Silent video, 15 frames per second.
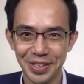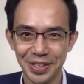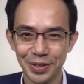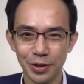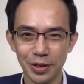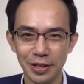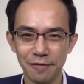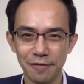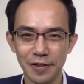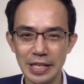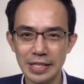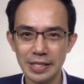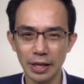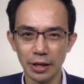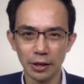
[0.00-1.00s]
You know, he
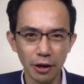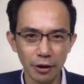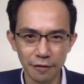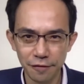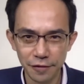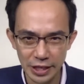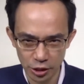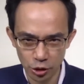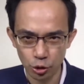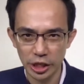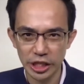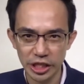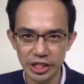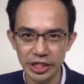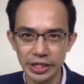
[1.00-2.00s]
faced a lot of
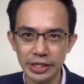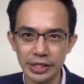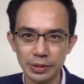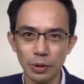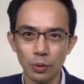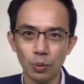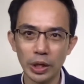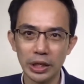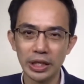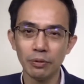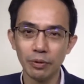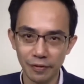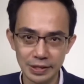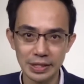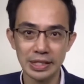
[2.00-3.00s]
frustrations working
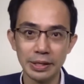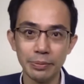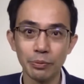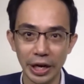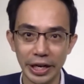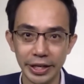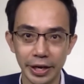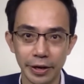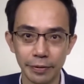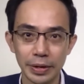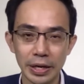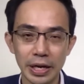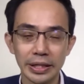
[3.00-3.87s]
with his team right now.